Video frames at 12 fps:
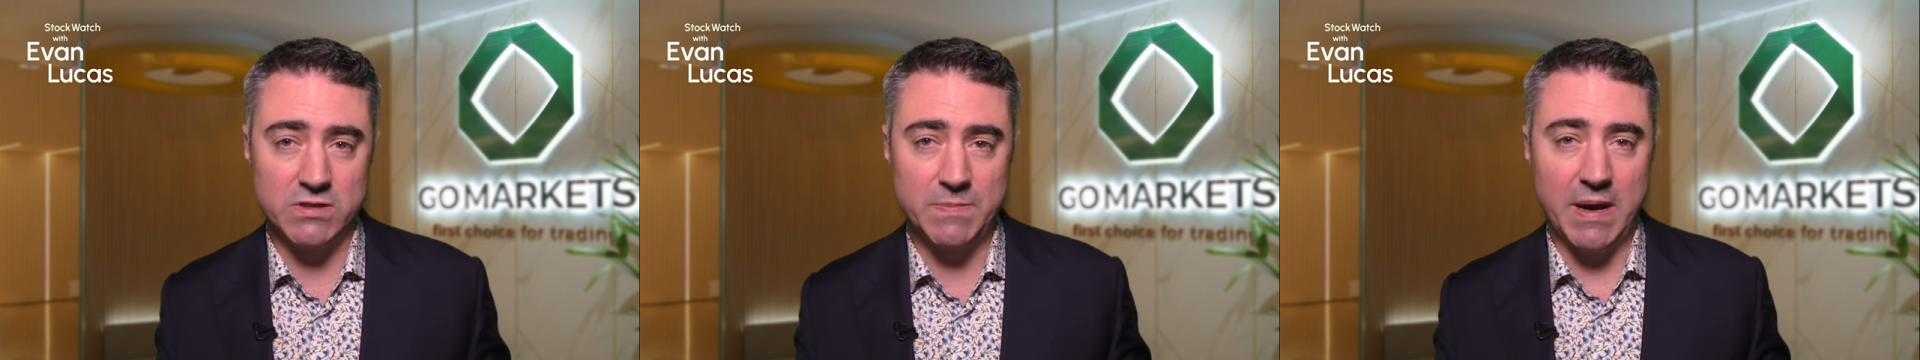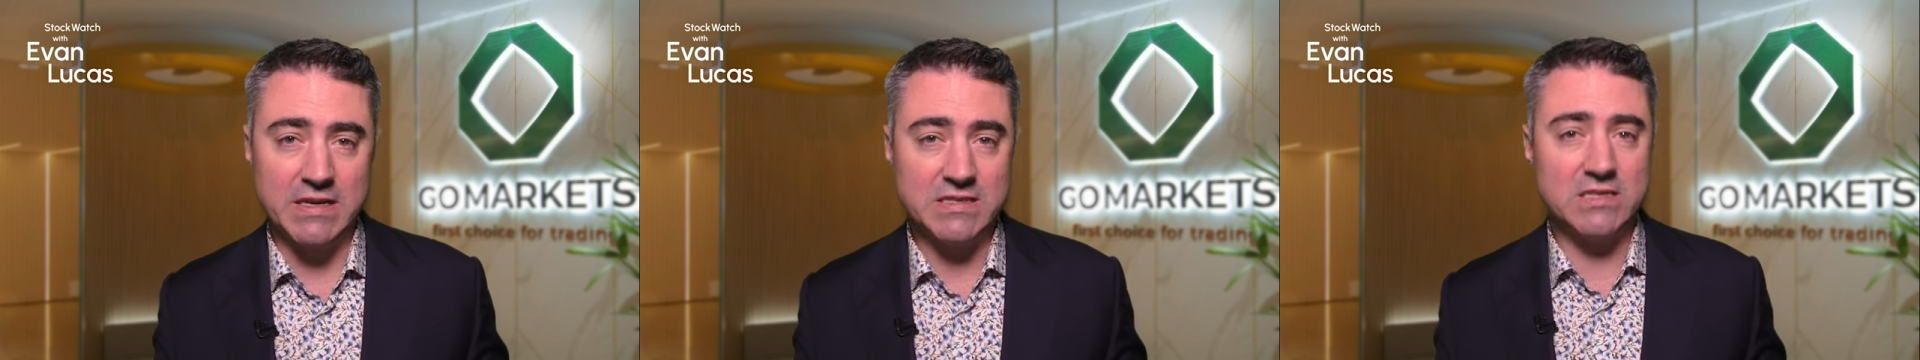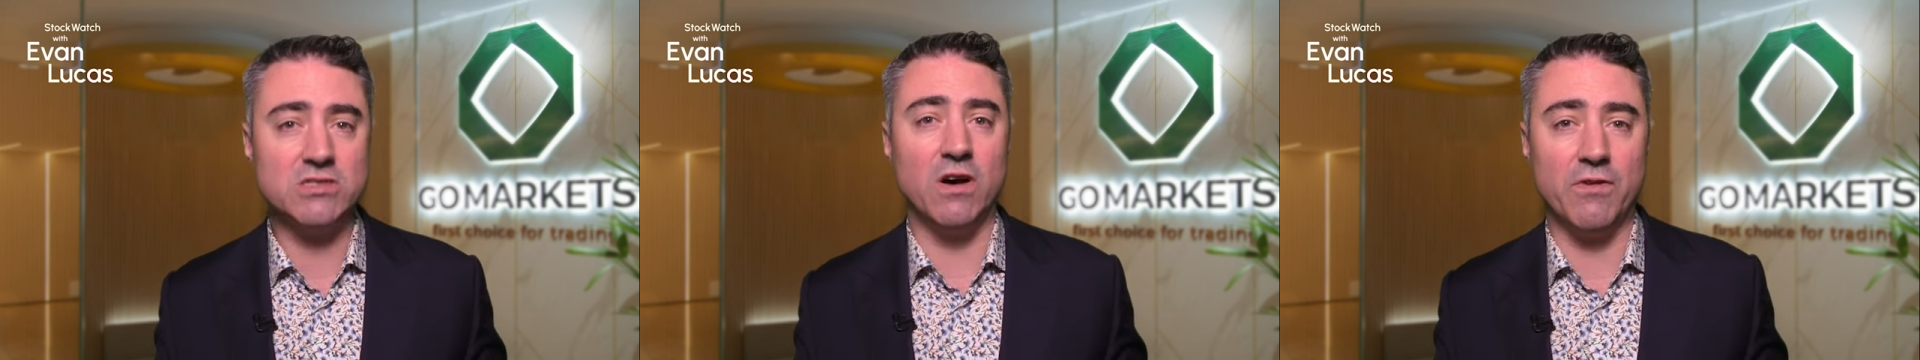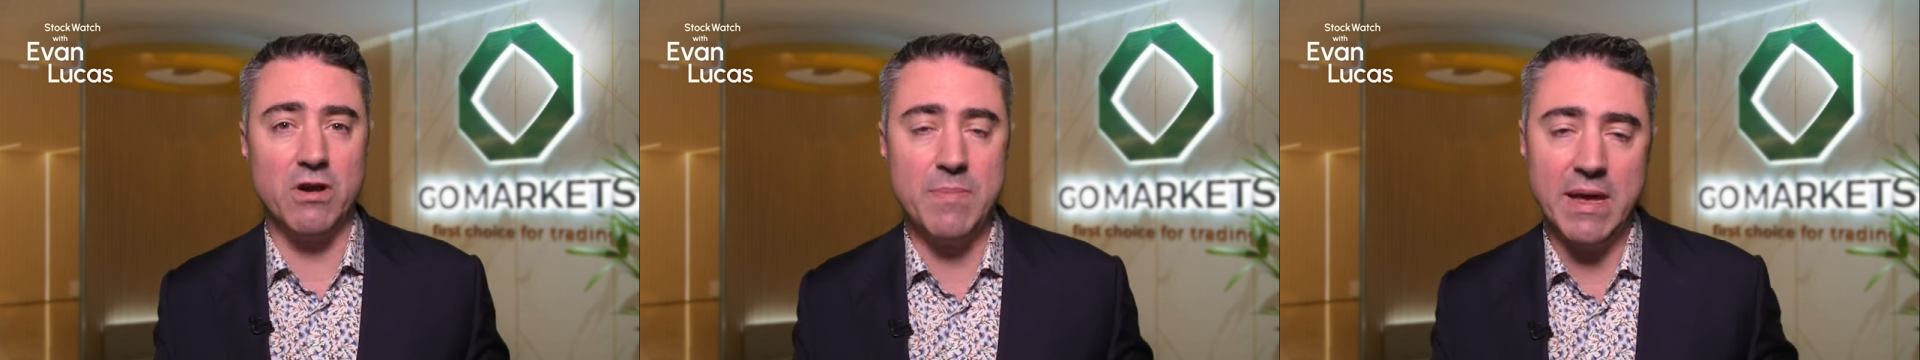space is not
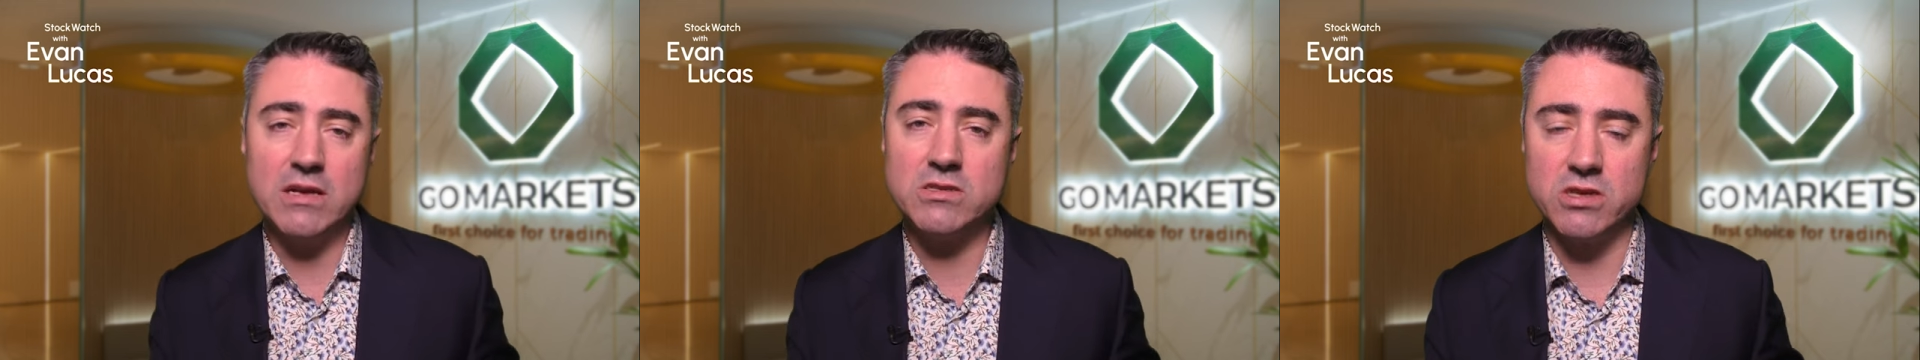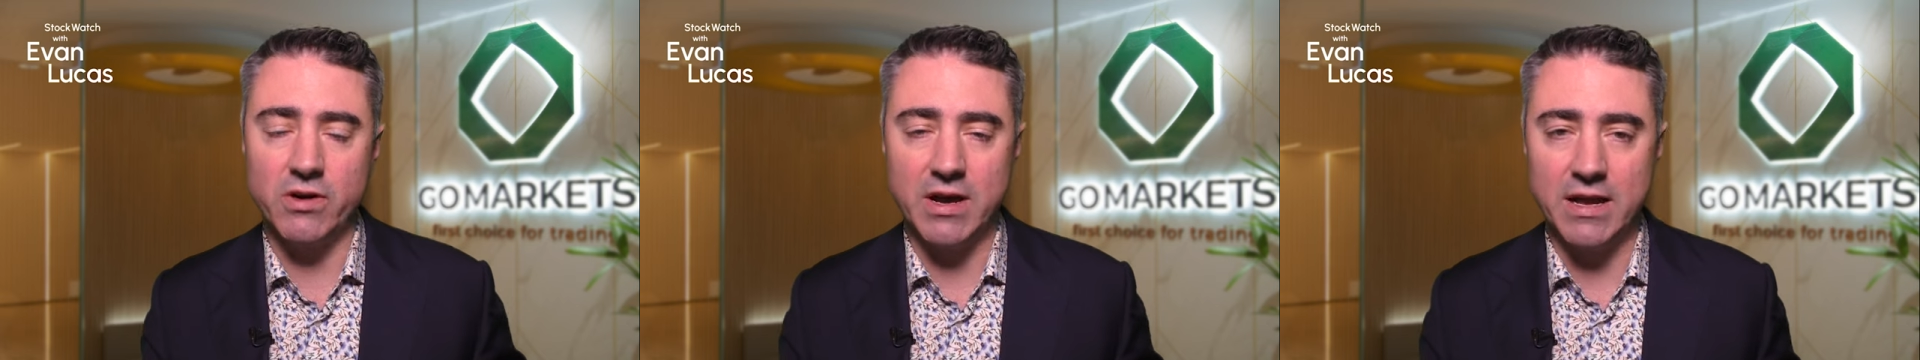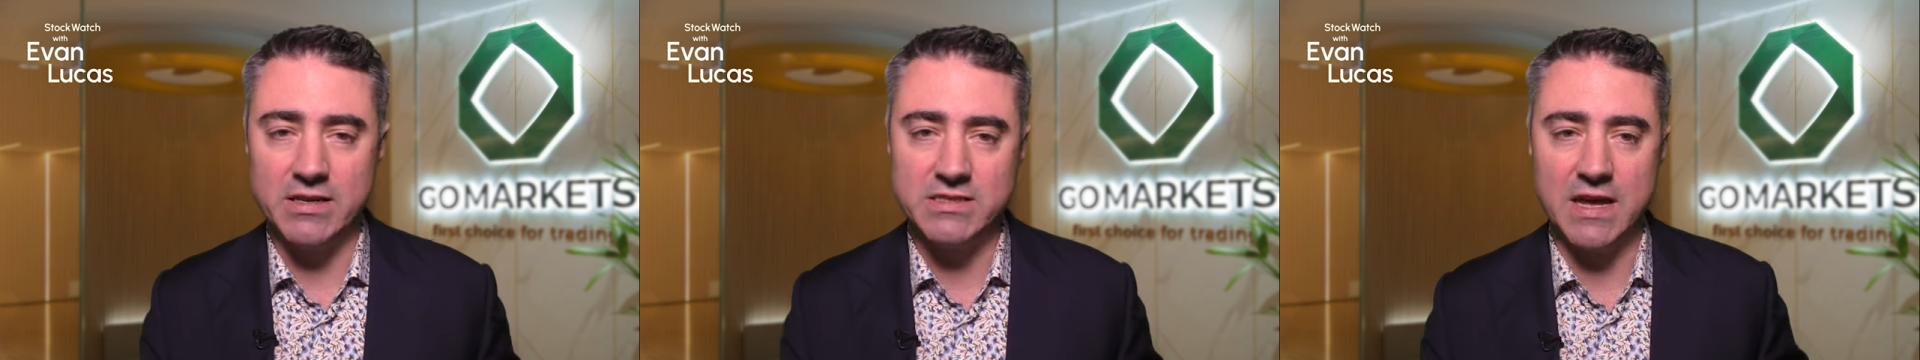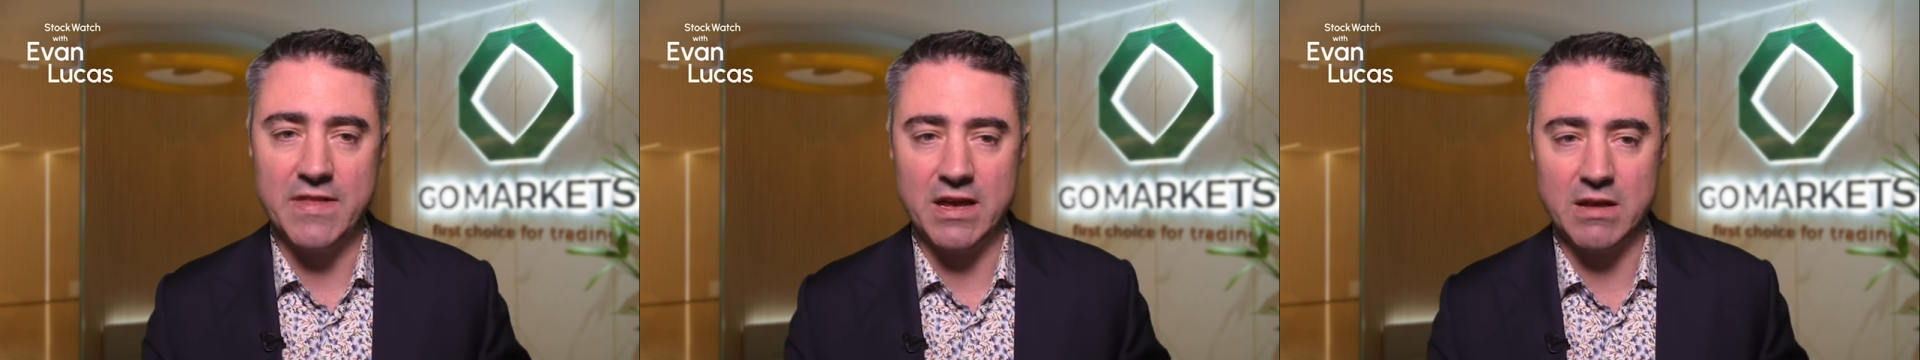very big, so I
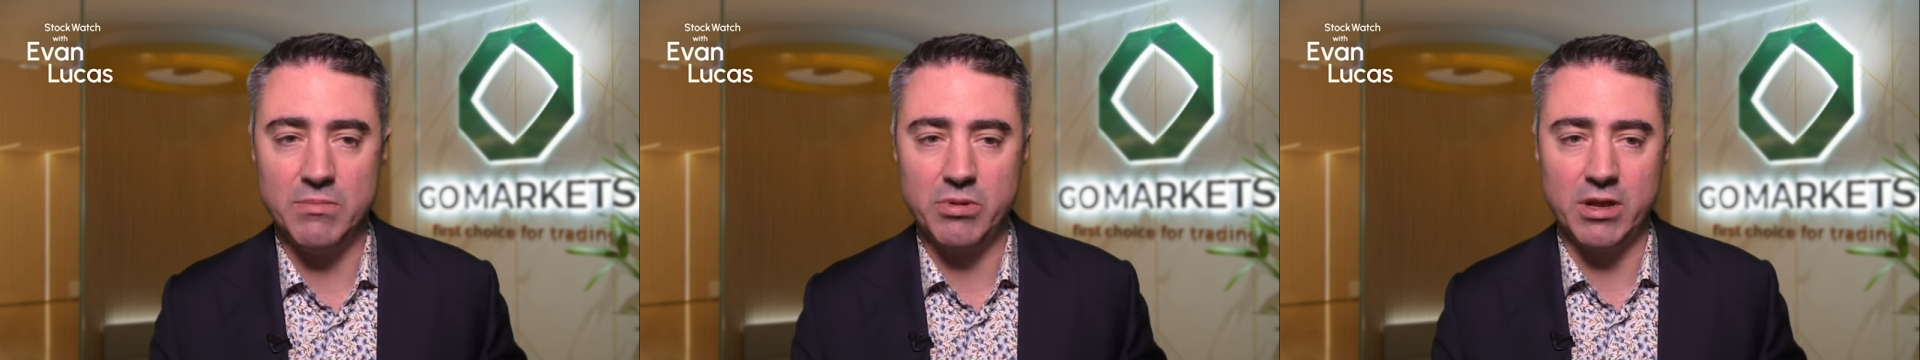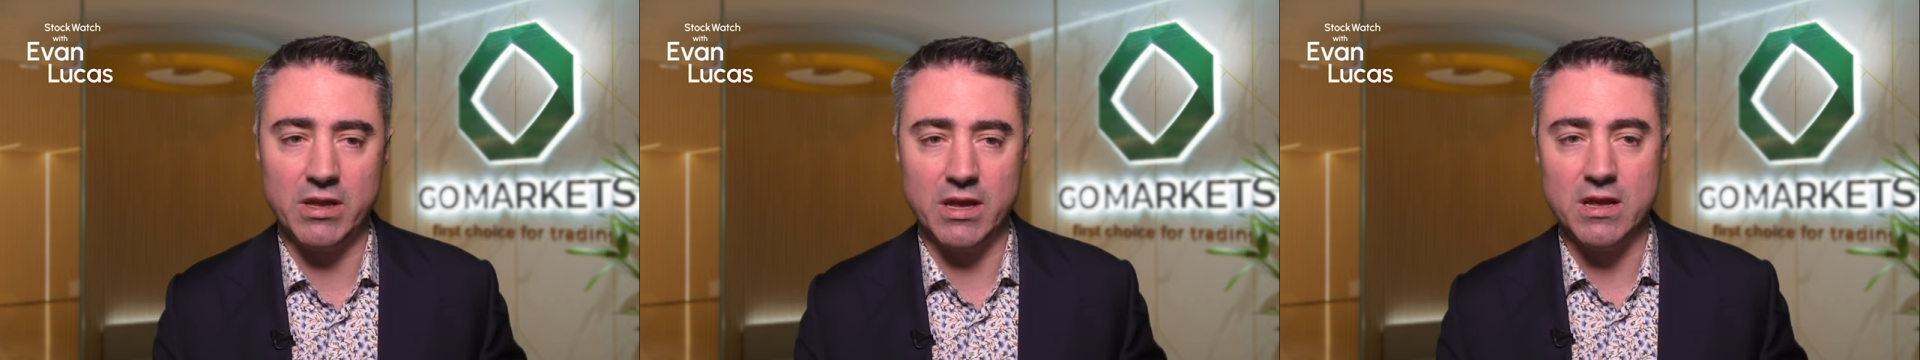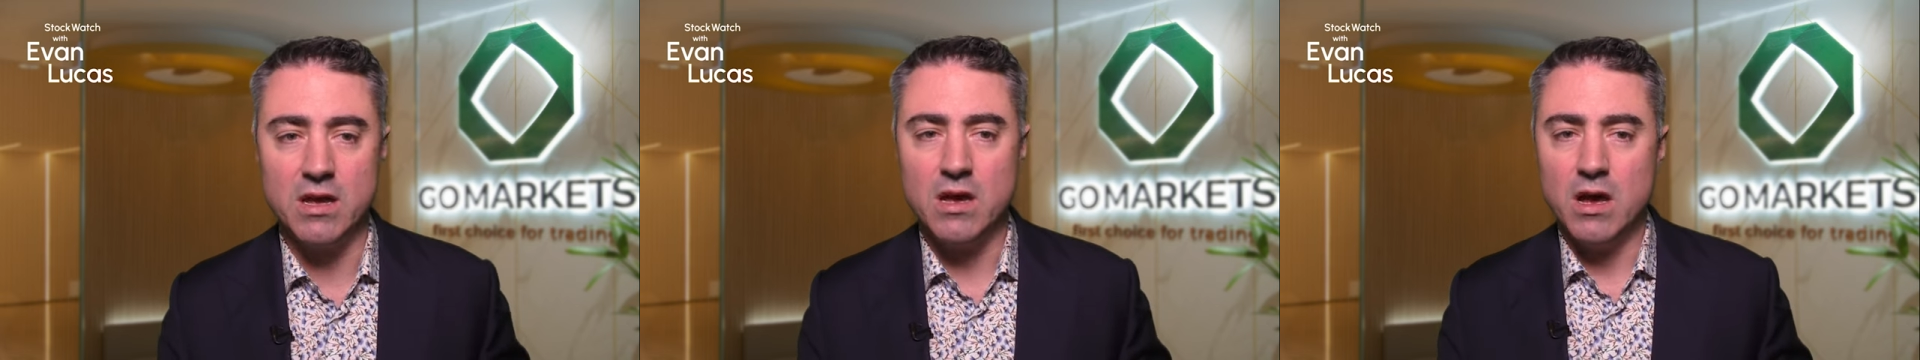understand that completely.